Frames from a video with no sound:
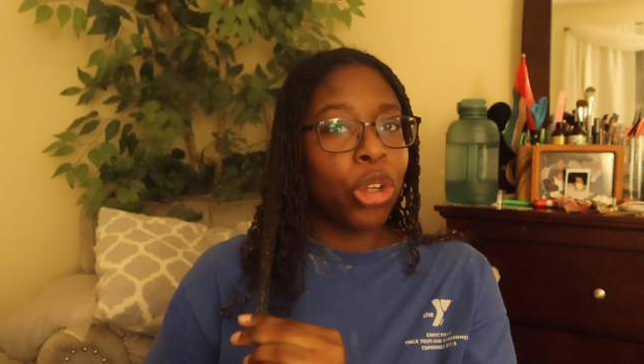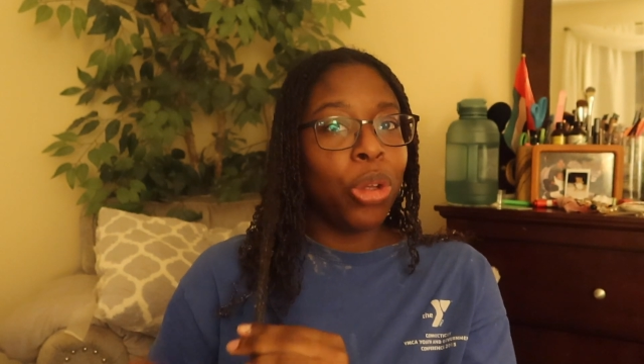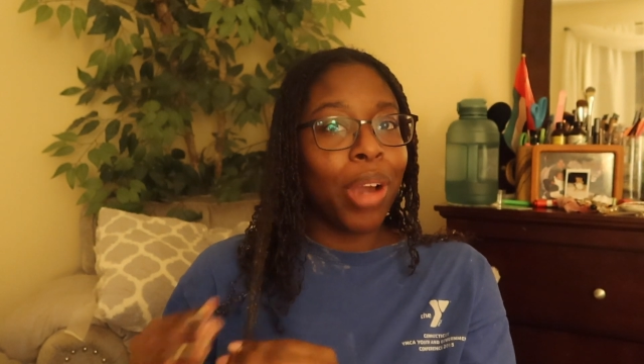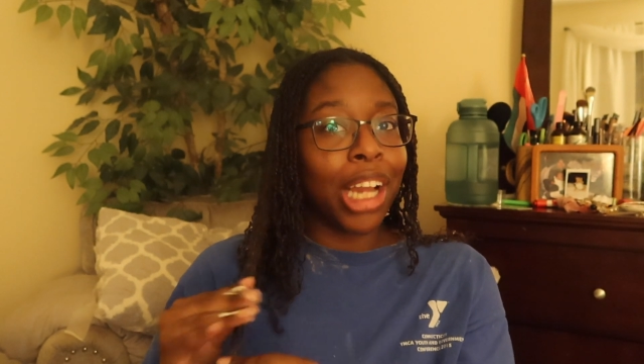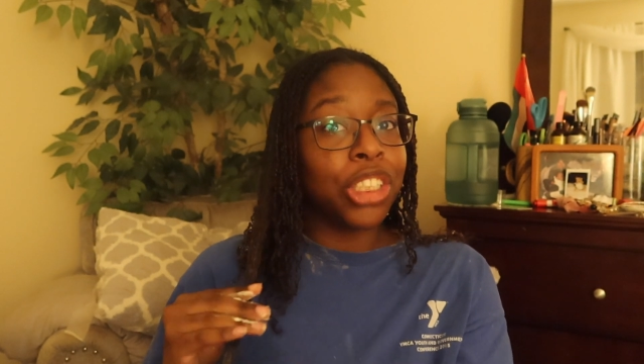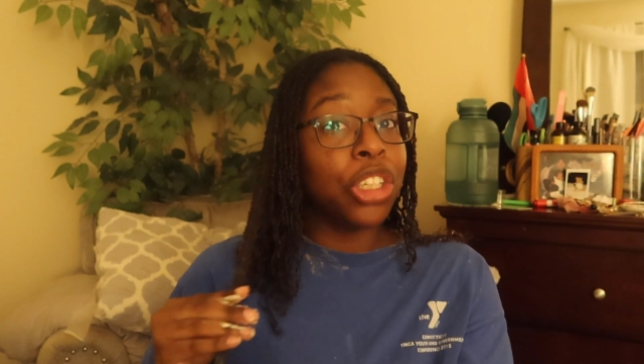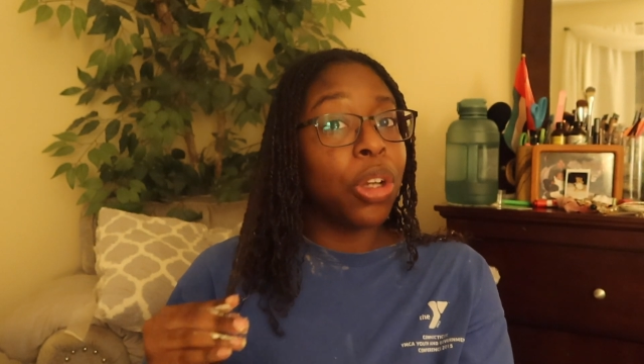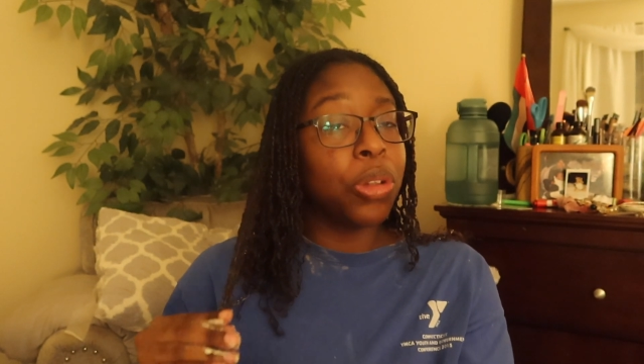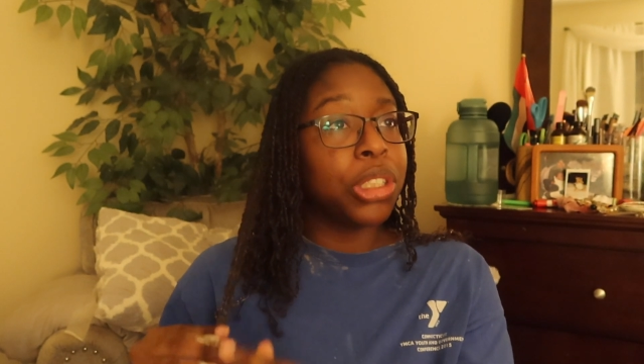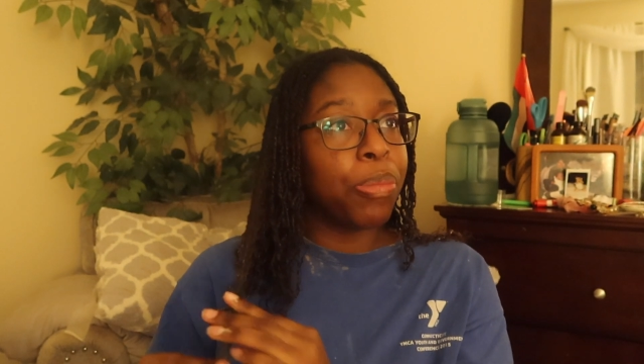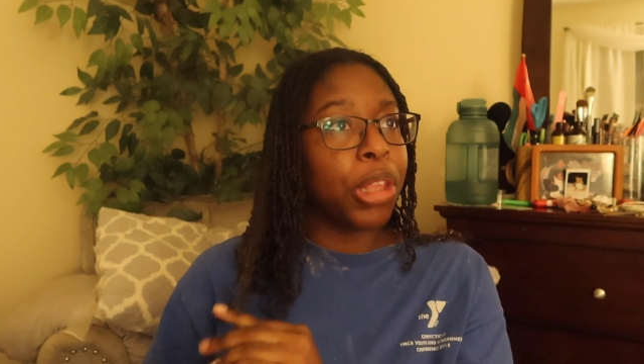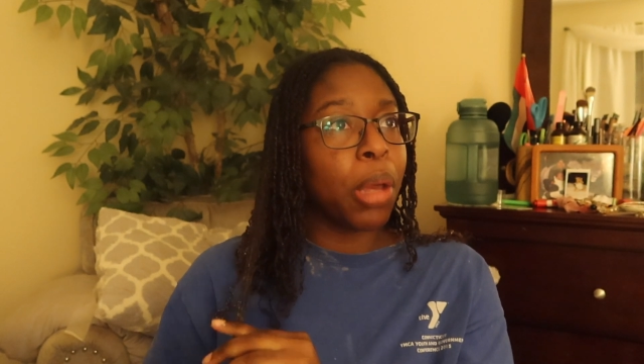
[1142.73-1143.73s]
you guys should know
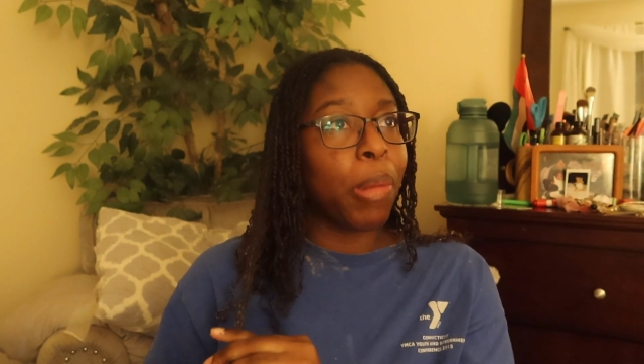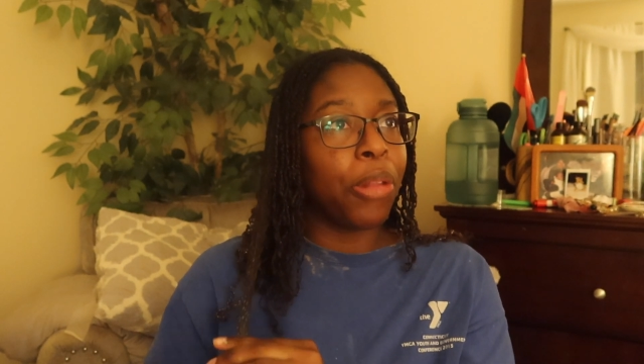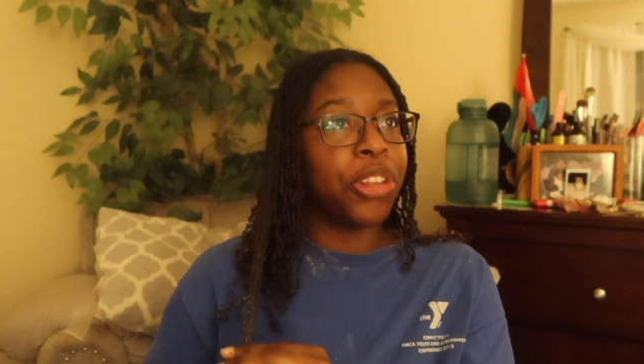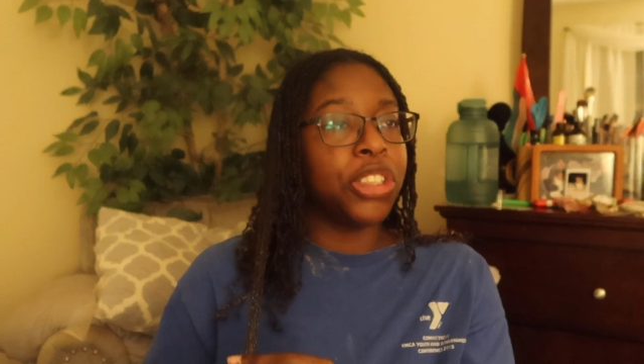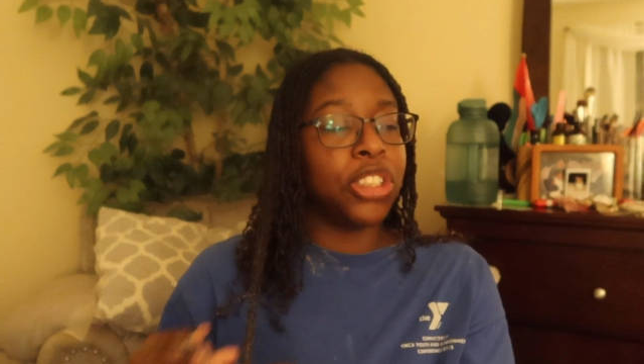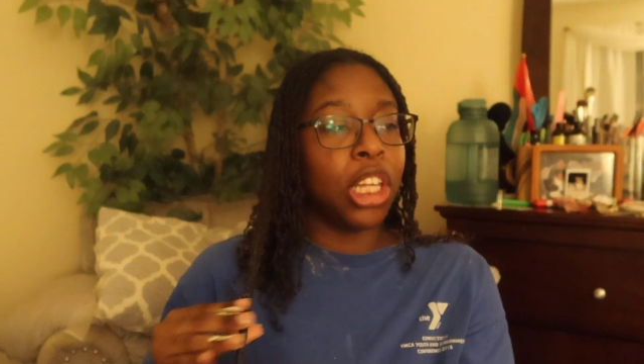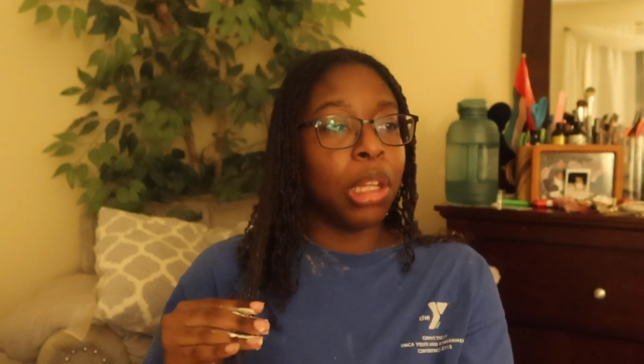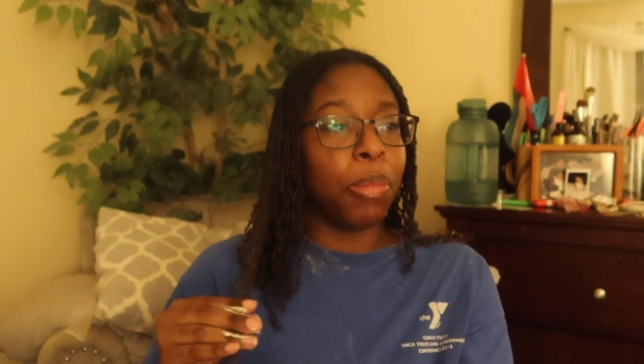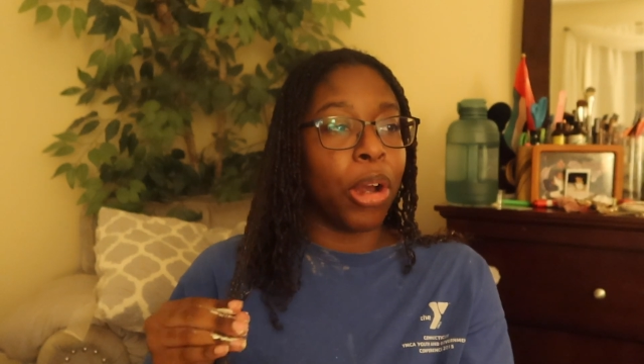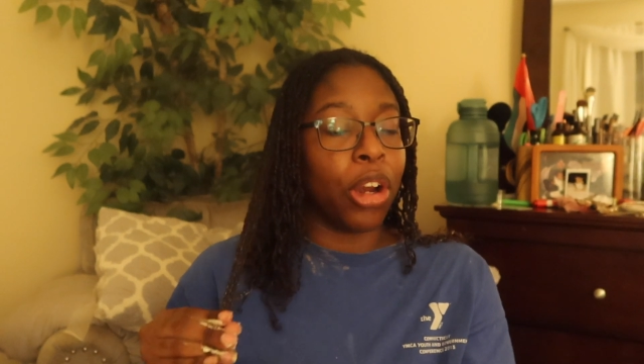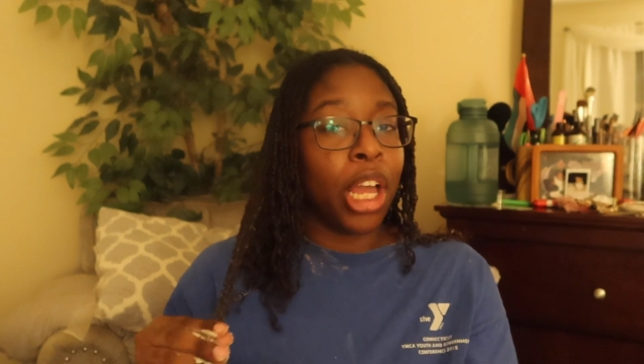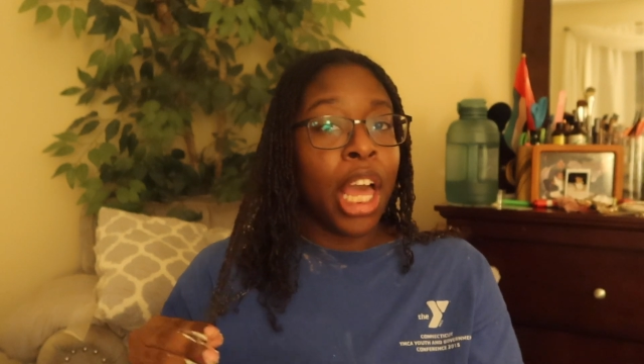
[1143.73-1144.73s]
something about the sealant
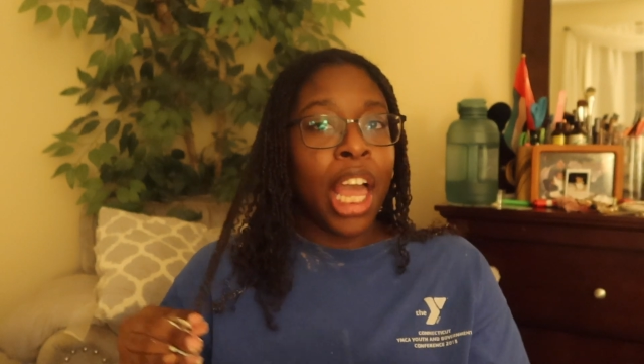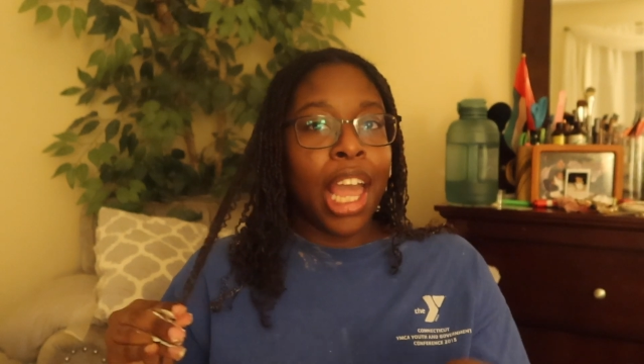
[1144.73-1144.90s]
butter.